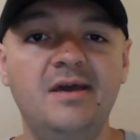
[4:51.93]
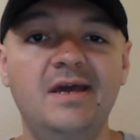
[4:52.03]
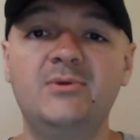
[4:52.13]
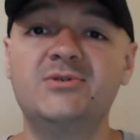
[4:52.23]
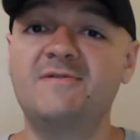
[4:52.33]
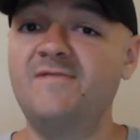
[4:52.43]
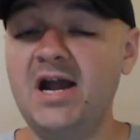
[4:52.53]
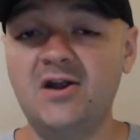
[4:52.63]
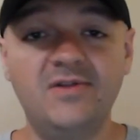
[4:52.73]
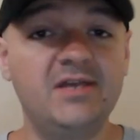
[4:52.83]
And there's a
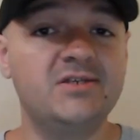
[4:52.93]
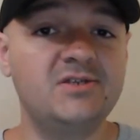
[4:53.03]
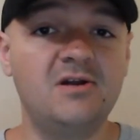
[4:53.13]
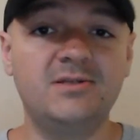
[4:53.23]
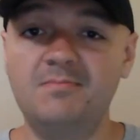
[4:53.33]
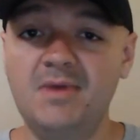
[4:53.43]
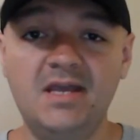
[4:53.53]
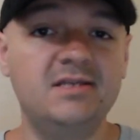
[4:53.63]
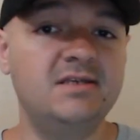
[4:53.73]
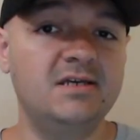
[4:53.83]
fire that starts.
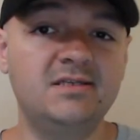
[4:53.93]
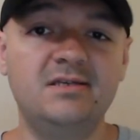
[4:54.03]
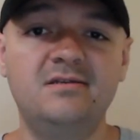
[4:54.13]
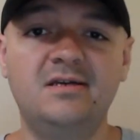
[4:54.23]
Megan does it.